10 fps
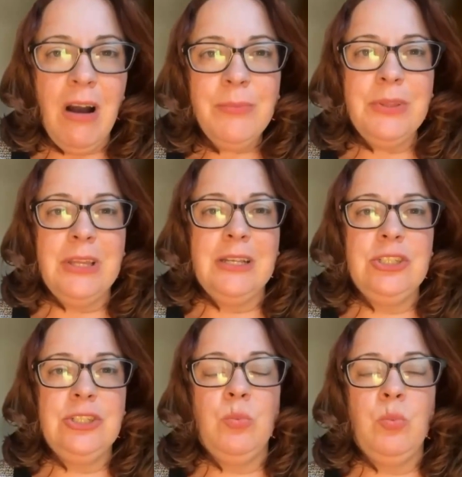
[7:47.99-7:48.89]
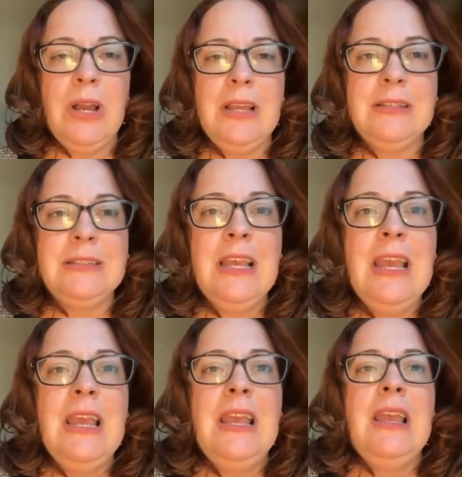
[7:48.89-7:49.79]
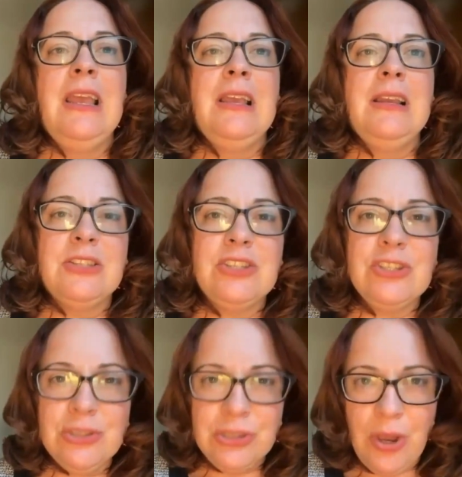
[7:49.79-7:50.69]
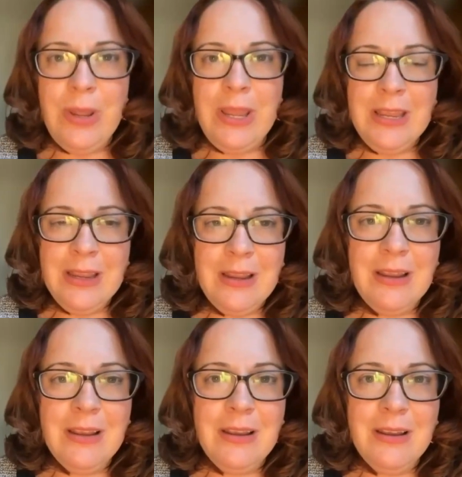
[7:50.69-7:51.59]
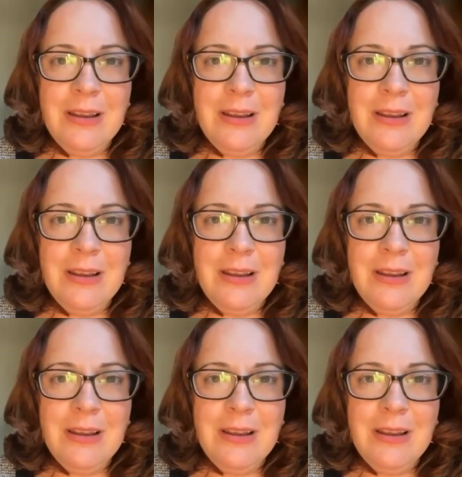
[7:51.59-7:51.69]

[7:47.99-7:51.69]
accomplished was slowing